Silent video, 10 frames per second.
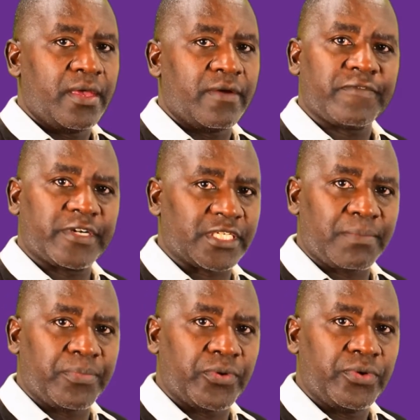For
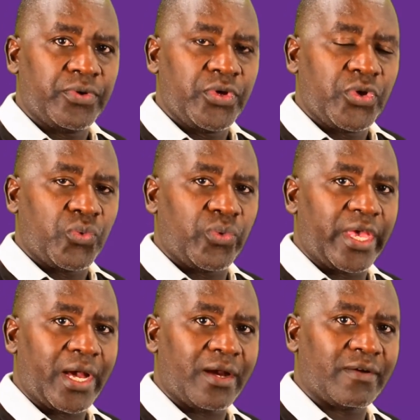example, we
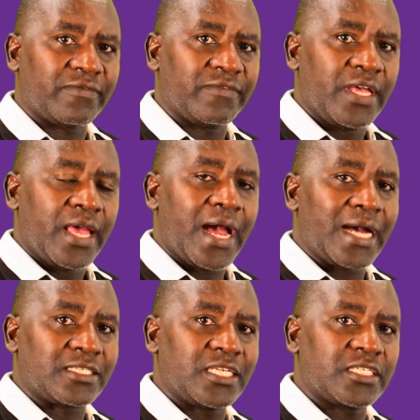have a
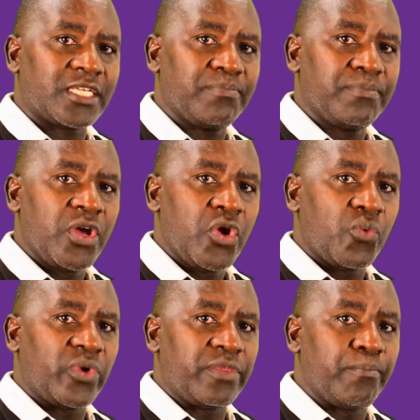system
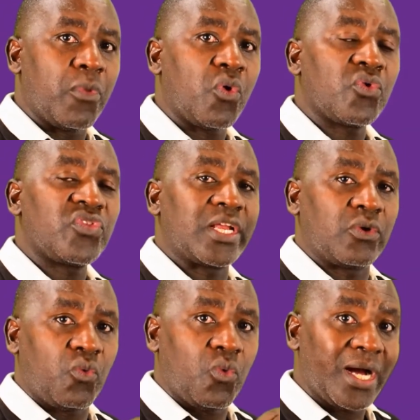with more than
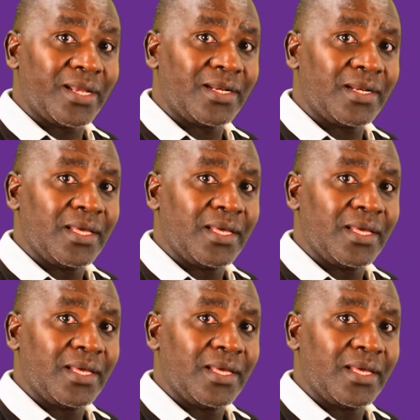one